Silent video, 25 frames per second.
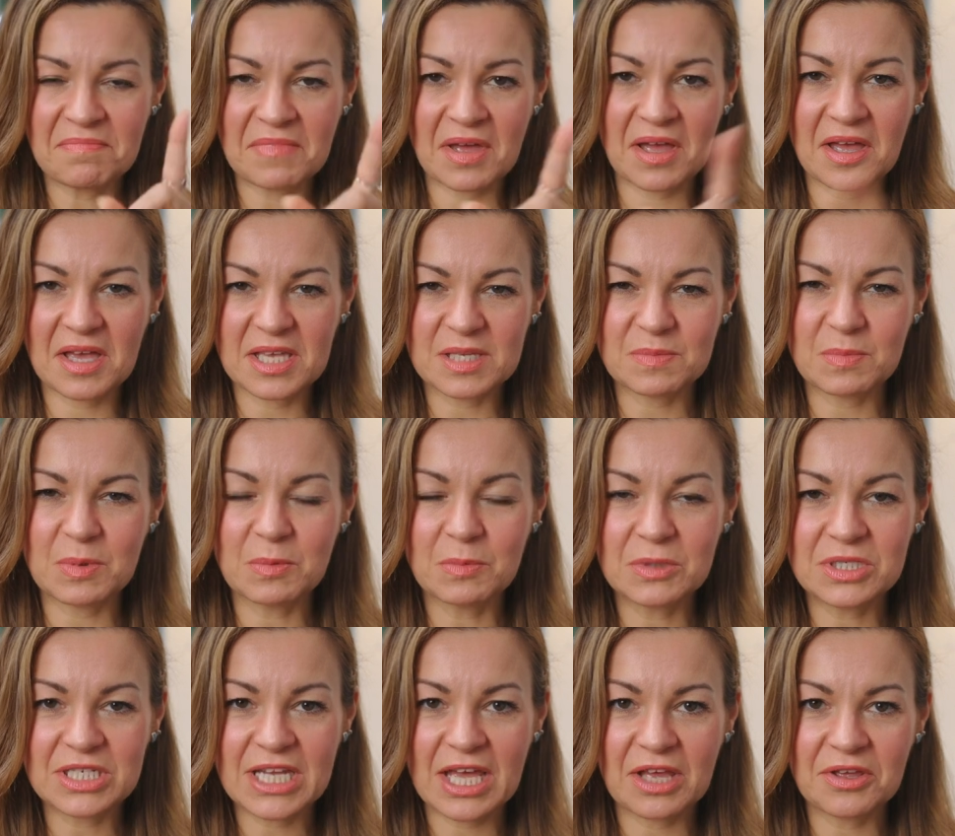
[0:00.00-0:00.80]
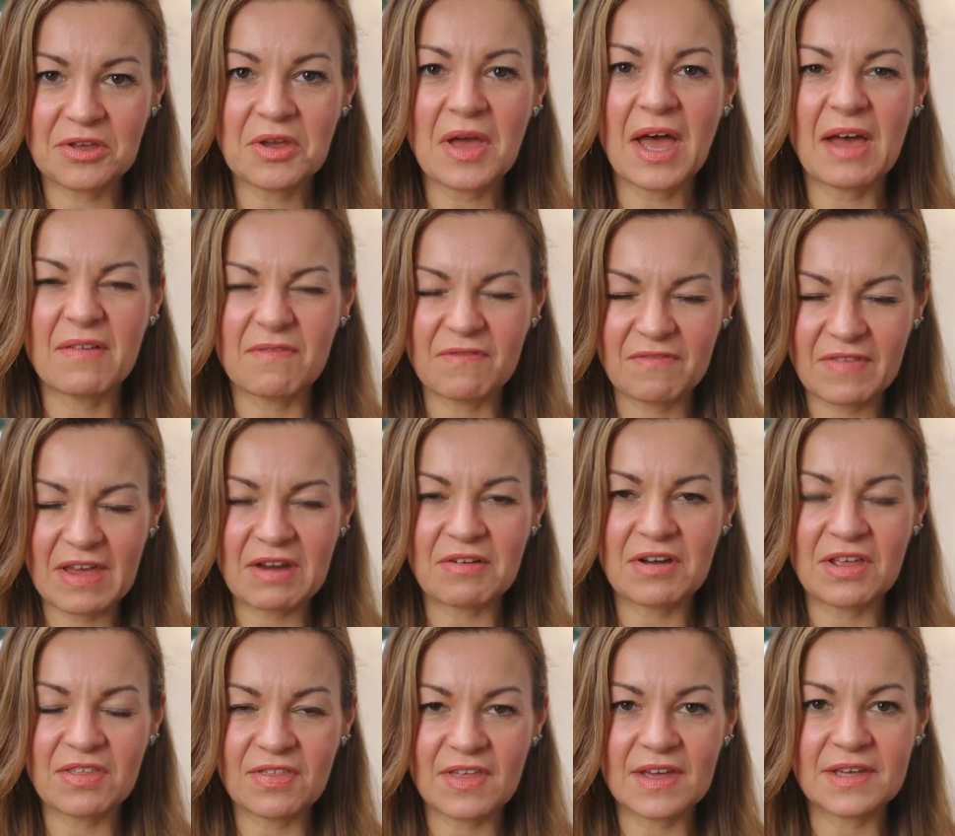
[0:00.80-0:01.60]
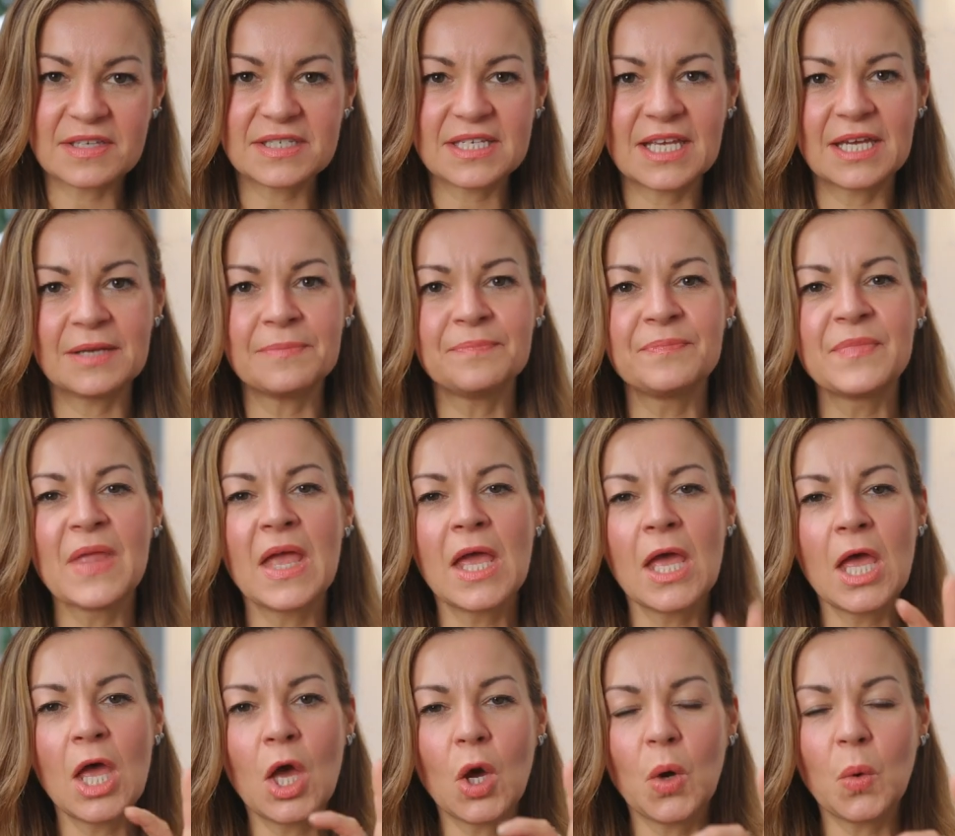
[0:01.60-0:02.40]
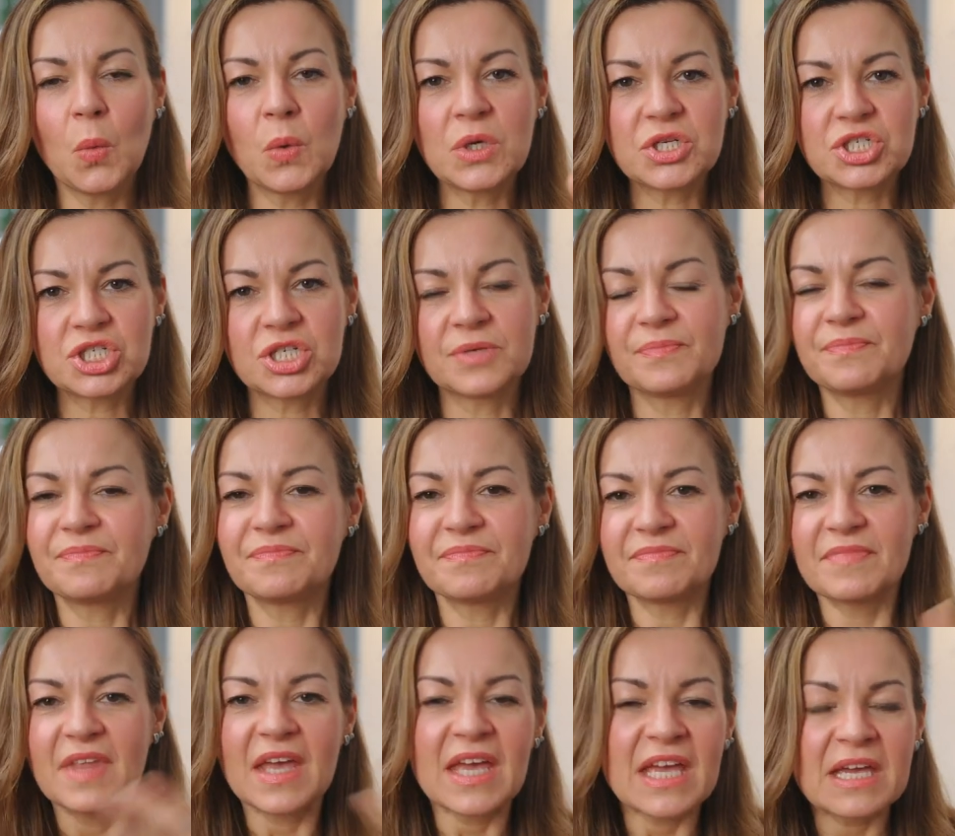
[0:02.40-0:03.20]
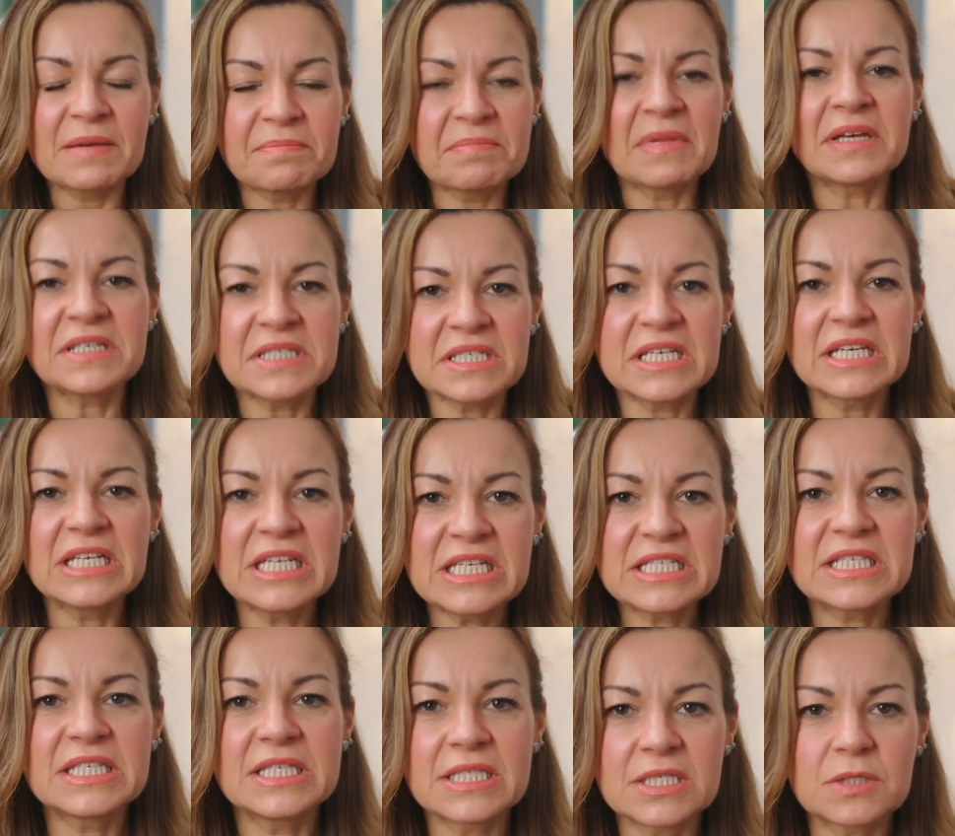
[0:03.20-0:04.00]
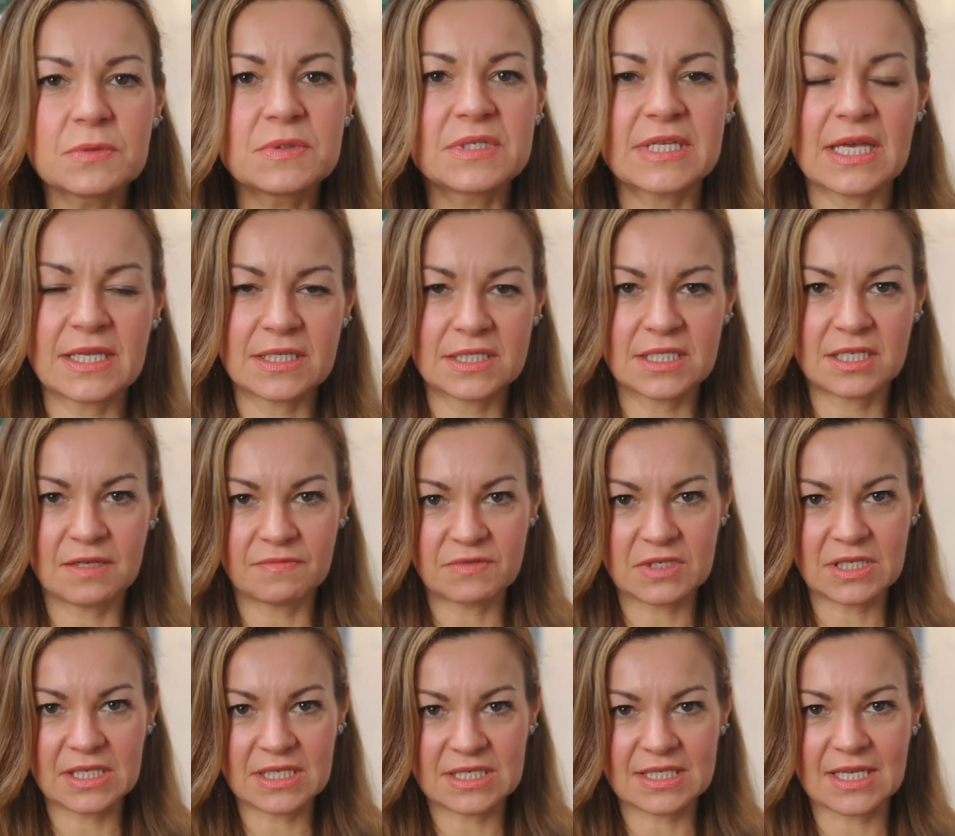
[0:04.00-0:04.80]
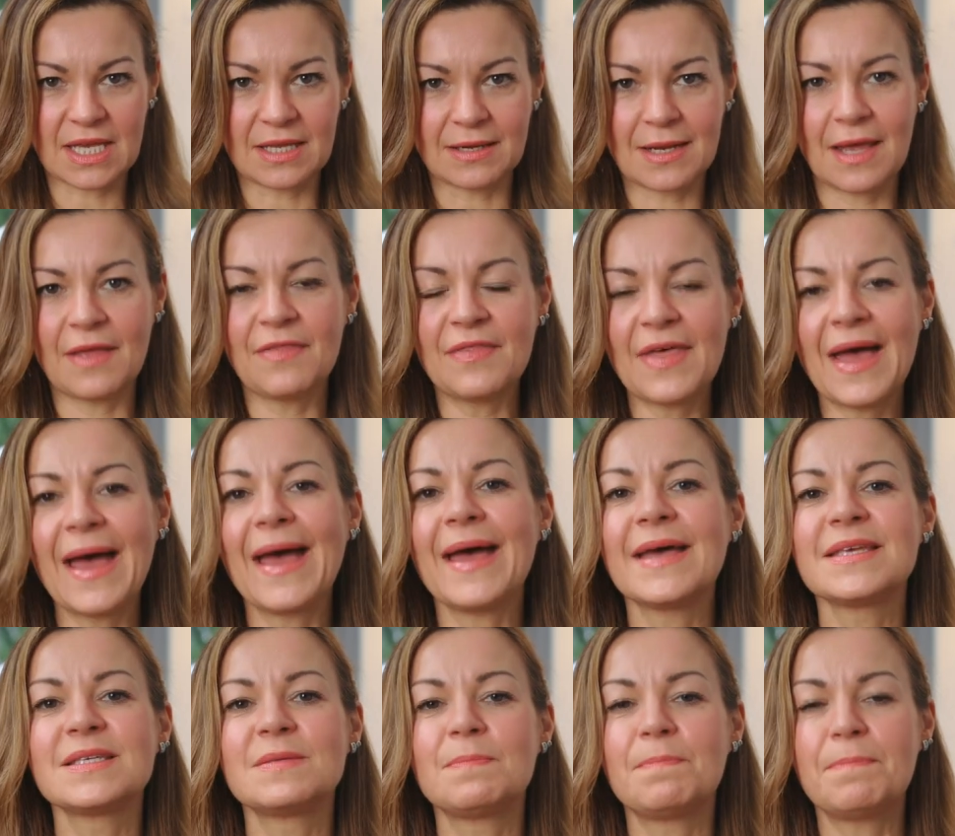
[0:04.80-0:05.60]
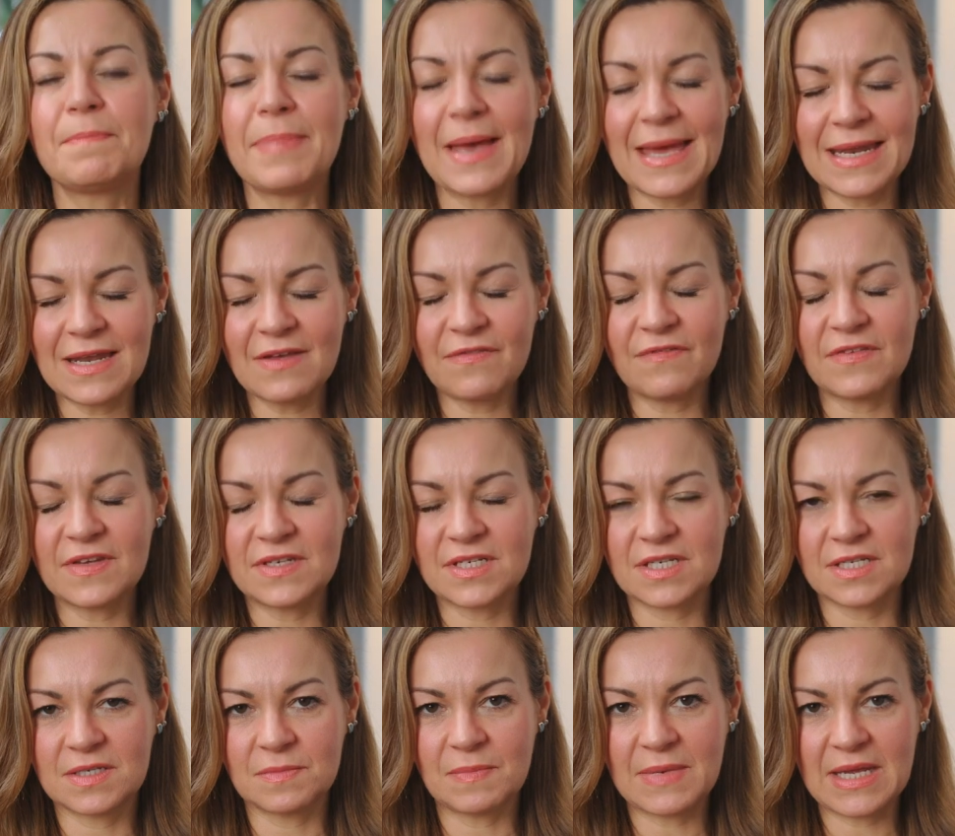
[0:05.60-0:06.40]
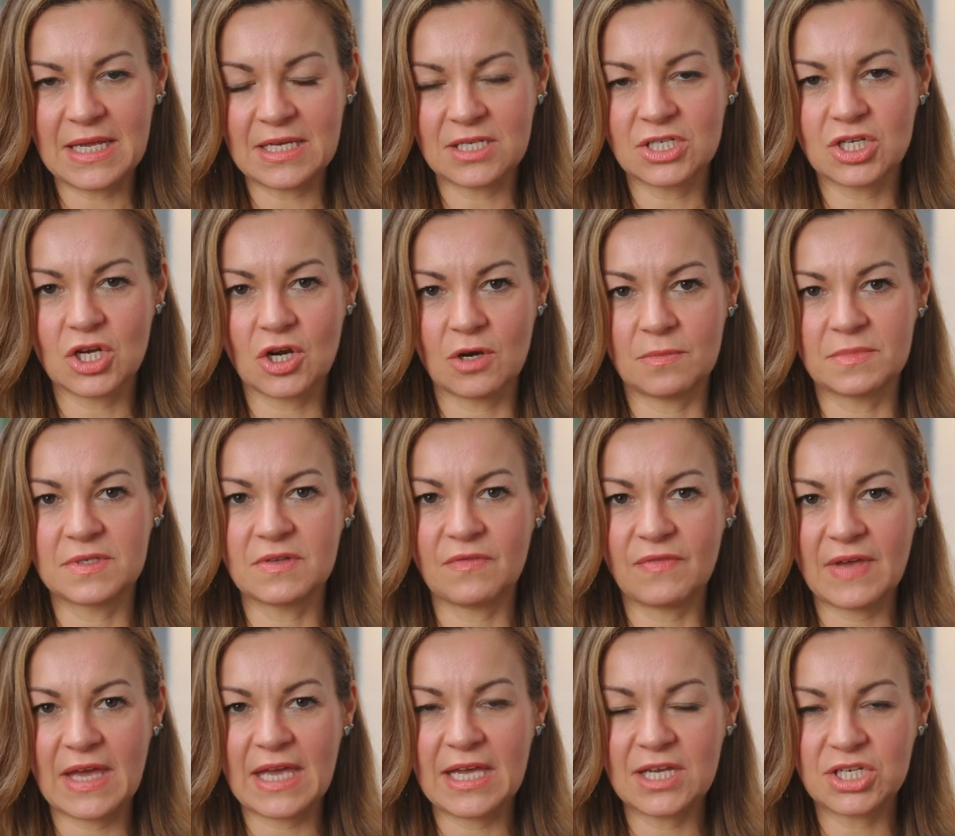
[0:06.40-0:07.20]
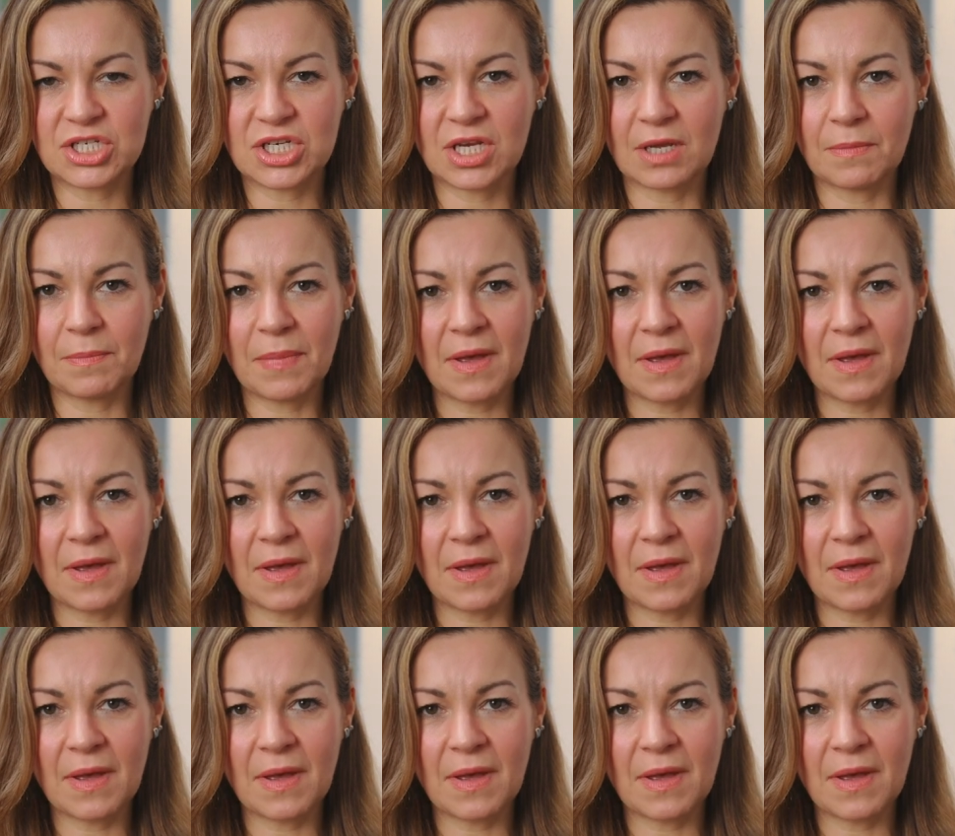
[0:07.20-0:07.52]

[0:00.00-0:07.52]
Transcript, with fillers: My husband would tell you I have very thick skin, which my skin isn't so sensitive to the sun, and that has benefited me in terms of aging.